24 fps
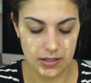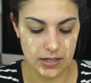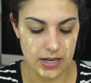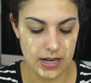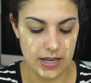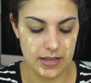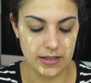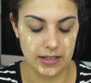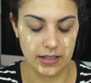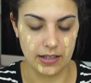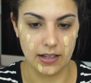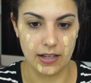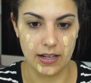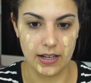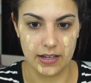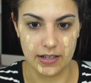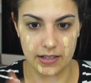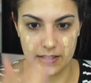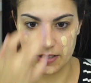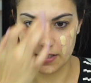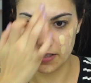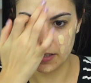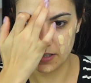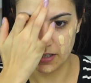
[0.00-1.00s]
and then
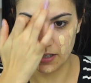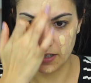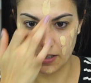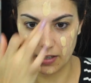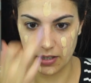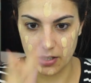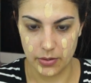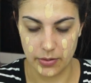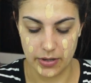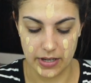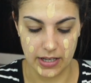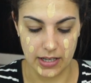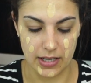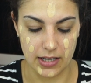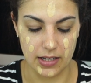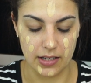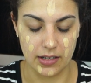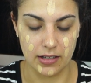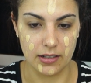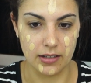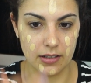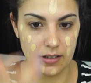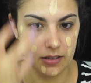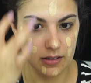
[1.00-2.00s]
kind of start going
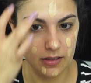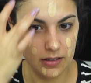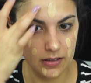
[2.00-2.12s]
in